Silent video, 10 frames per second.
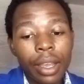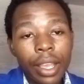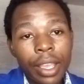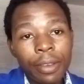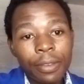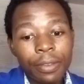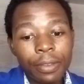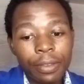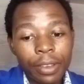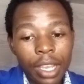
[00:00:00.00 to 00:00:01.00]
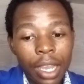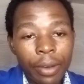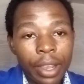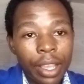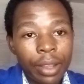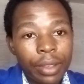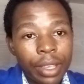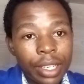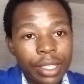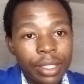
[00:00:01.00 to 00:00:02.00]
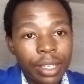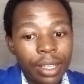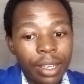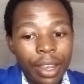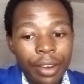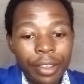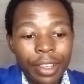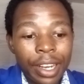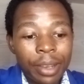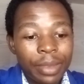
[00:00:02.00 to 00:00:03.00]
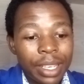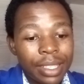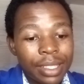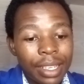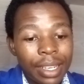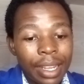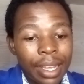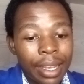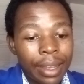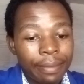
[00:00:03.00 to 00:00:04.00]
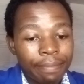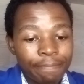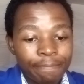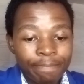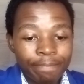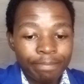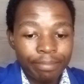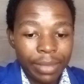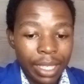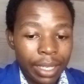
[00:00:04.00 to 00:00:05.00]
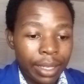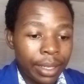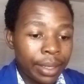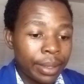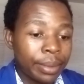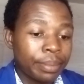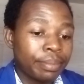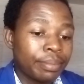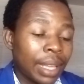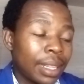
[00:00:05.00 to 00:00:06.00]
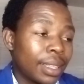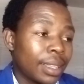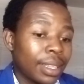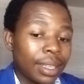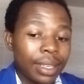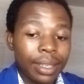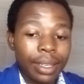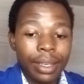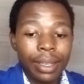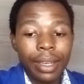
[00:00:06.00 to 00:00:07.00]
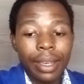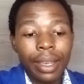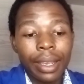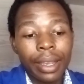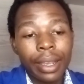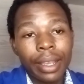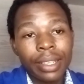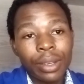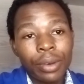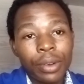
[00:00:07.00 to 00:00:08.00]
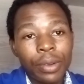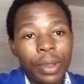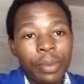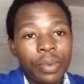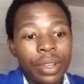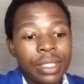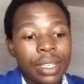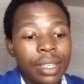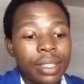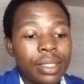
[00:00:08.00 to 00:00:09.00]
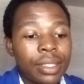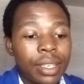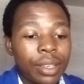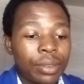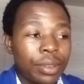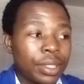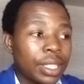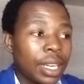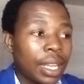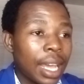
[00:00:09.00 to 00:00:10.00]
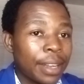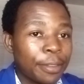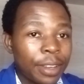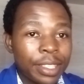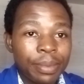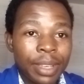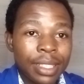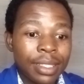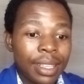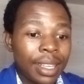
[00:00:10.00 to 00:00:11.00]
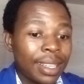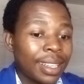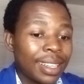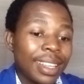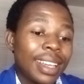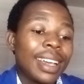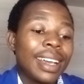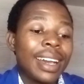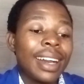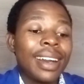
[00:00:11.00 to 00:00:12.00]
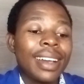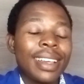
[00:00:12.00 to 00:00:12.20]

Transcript: if our educational curriculum is in uh, uh that uh, is a kgone go embrace uh, that technological advancements then uh, mm.